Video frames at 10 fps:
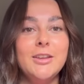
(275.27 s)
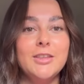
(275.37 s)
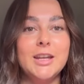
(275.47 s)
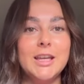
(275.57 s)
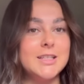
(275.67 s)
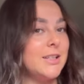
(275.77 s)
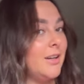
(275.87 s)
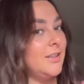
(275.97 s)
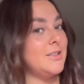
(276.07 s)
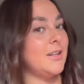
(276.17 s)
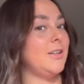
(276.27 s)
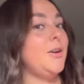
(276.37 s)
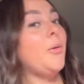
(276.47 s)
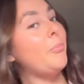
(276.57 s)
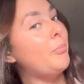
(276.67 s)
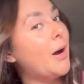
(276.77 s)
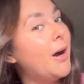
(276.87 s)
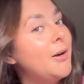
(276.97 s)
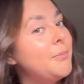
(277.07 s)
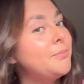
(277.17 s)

than it is lighter, but